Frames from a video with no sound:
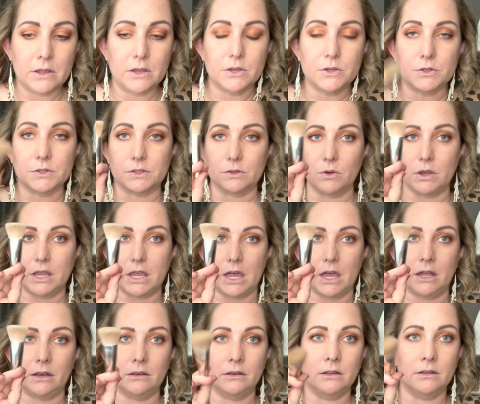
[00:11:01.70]
So
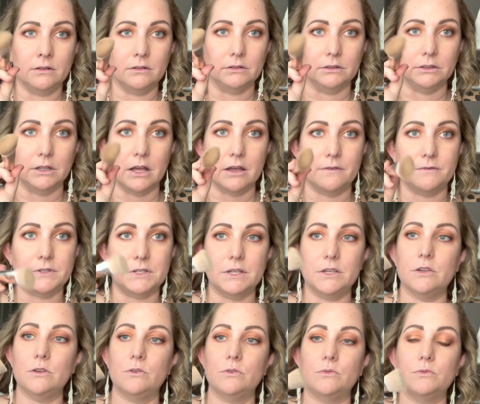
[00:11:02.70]
again, love to
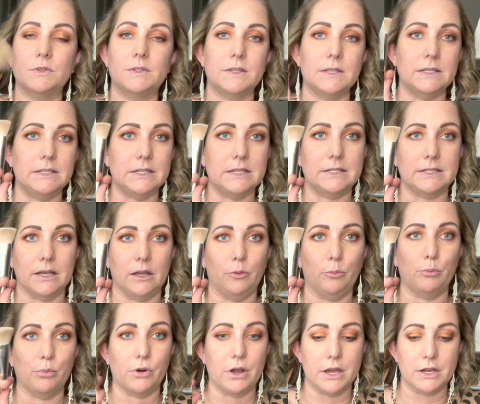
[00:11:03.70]
use the detail
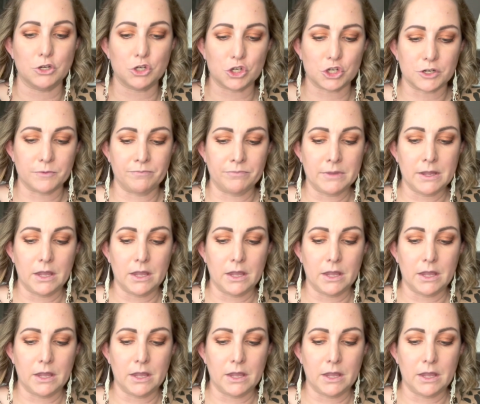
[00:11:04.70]
brush.